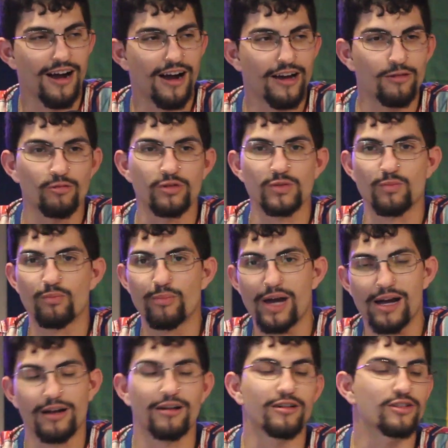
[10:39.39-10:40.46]
I was
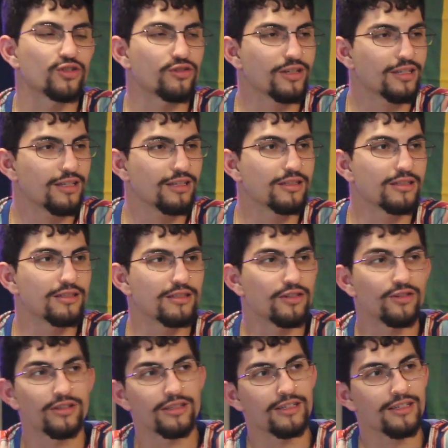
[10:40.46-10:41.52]
back on drinking
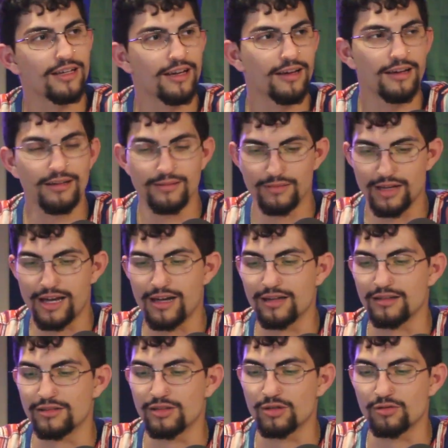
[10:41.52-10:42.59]
during the day
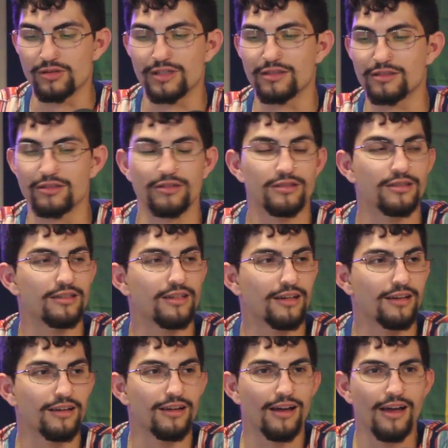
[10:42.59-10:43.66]
and using during the
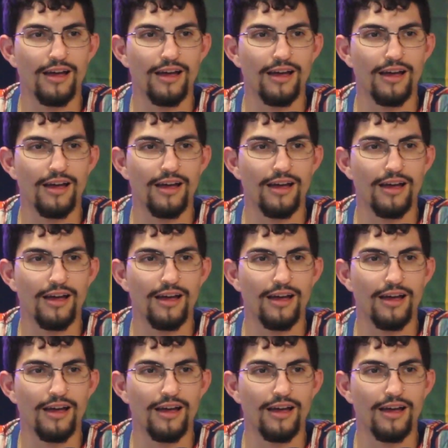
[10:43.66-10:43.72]
day.